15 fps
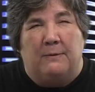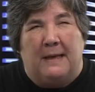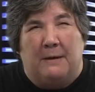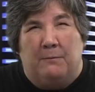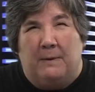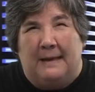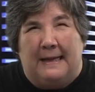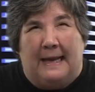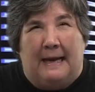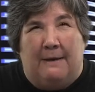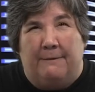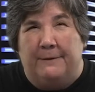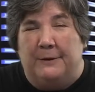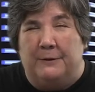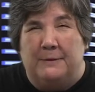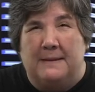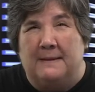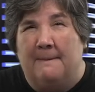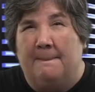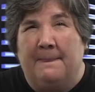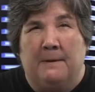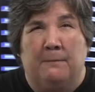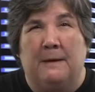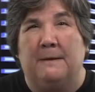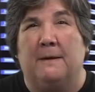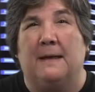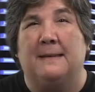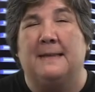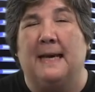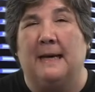okay, what avenues, what
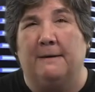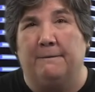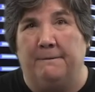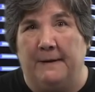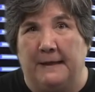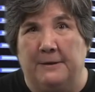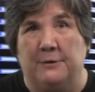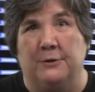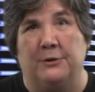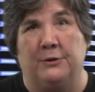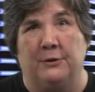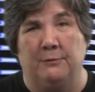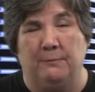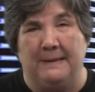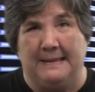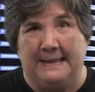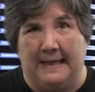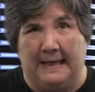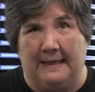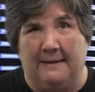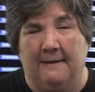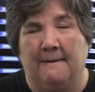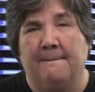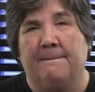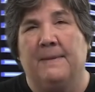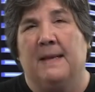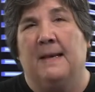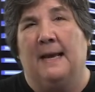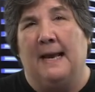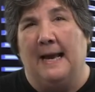attack vectors should we take?
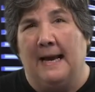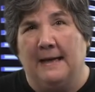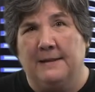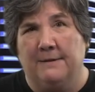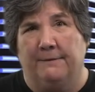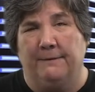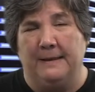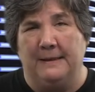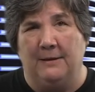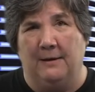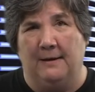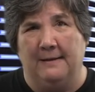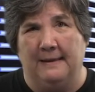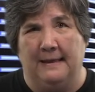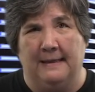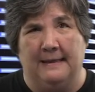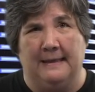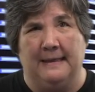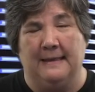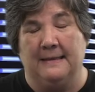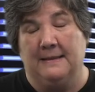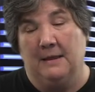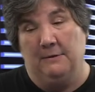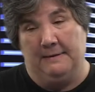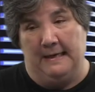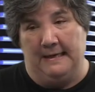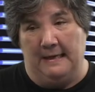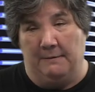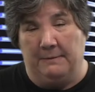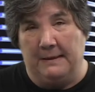Active recon then is,
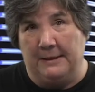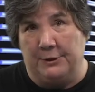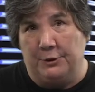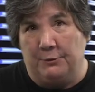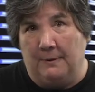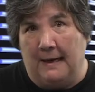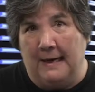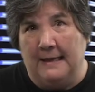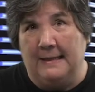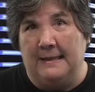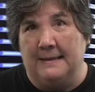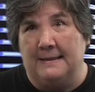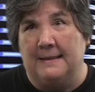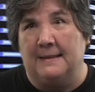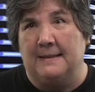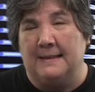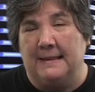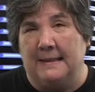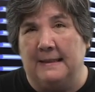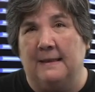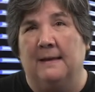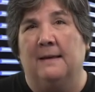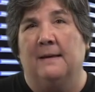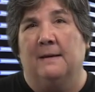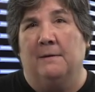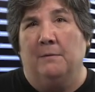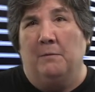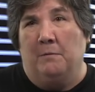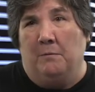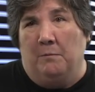okay, now we're gonna try these to see
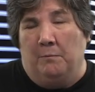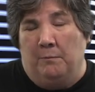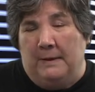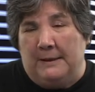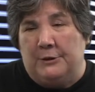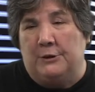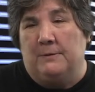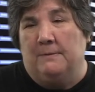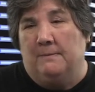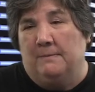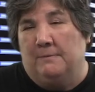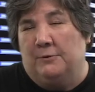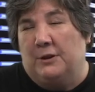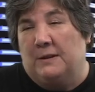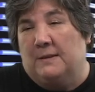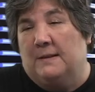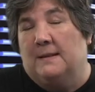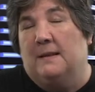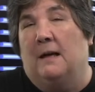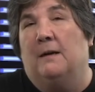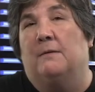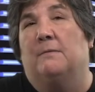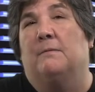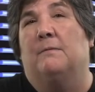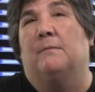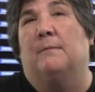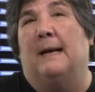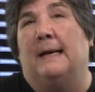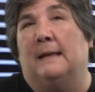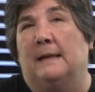which, just start
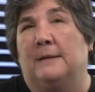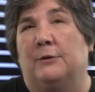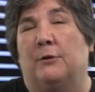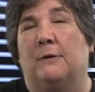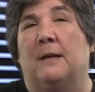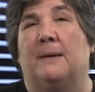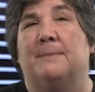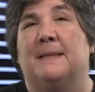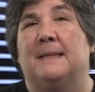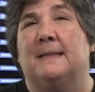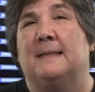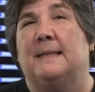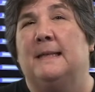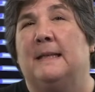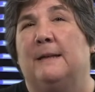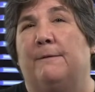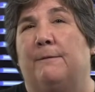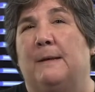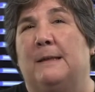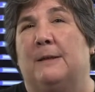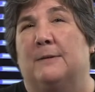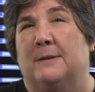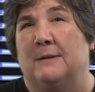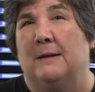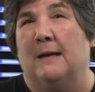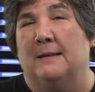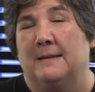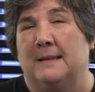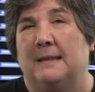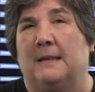rattling doorknobs and seeing if windows are
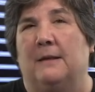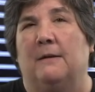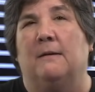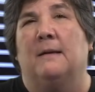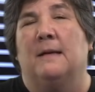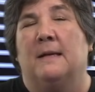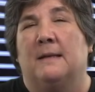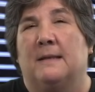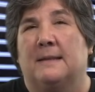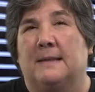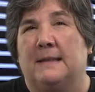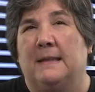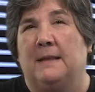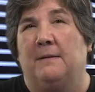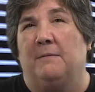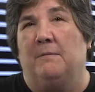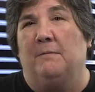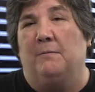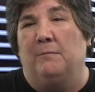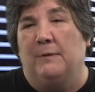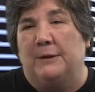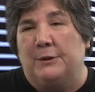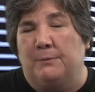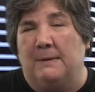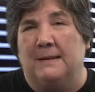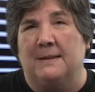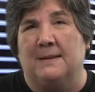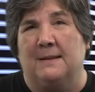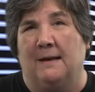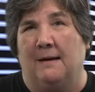not secure, to see which
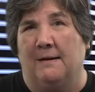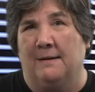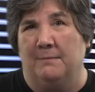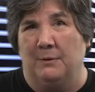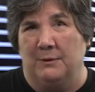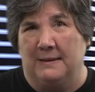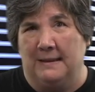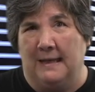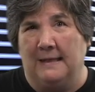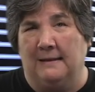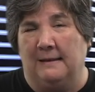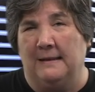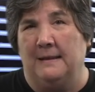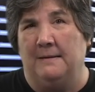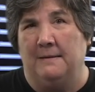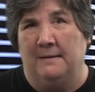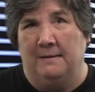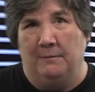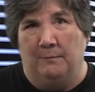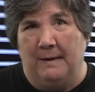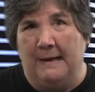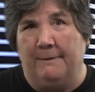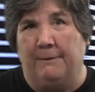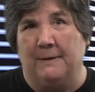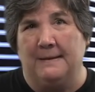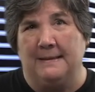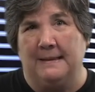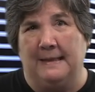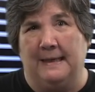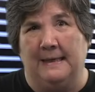ones are the most likely way for us
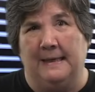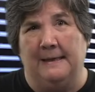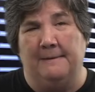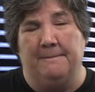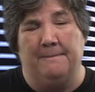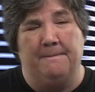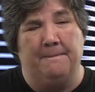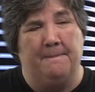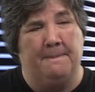to get in.